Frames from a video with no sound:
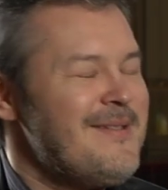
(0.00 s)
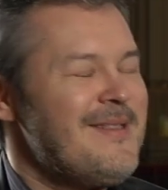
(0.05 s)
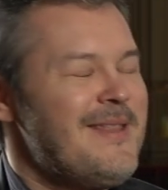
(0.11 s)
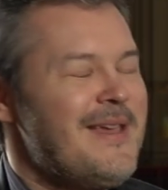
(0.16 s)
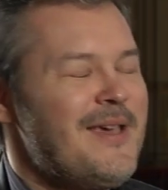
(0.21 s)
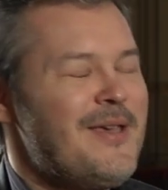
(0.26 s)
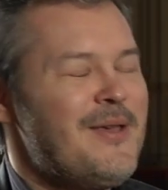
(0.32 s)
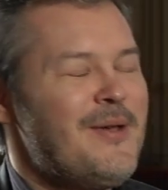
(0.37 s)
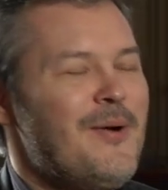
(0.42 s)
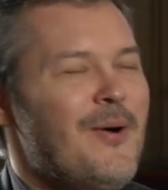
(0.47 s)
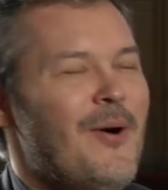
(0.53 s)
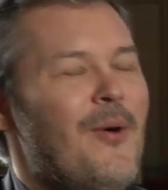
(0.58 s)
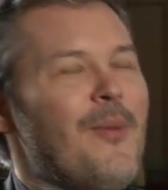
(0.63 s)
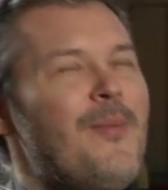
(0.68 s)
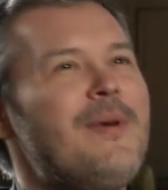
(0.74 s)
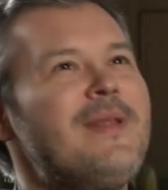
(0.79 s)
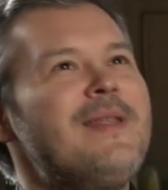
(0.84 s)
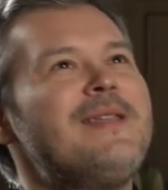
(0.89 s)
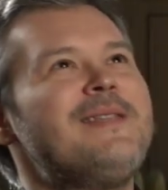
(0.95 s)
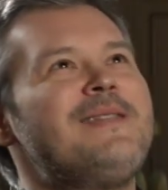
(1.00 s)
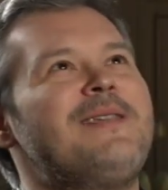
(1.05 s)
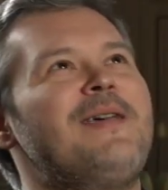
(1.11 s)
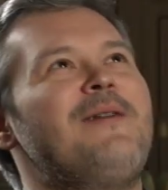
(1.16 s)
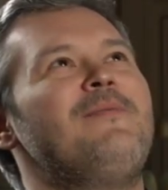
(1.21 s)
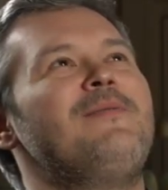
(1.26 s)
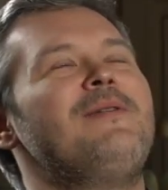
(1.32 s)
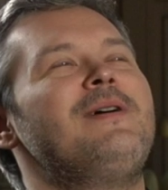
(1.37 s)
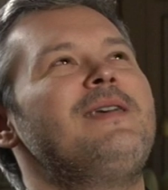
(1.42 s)
like you open it
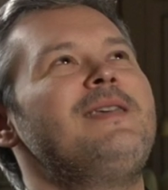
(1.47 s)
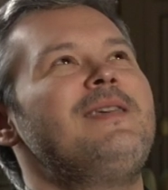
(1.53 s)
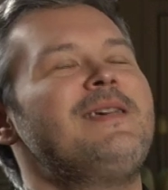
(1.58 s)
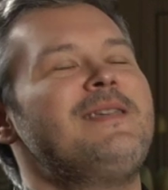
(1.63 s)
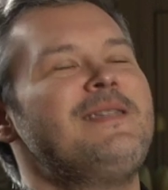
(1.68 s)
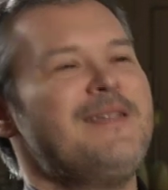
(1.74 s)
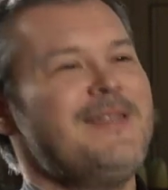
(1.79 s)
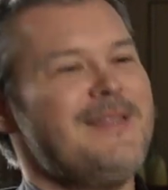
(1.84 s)
somewhere, yes,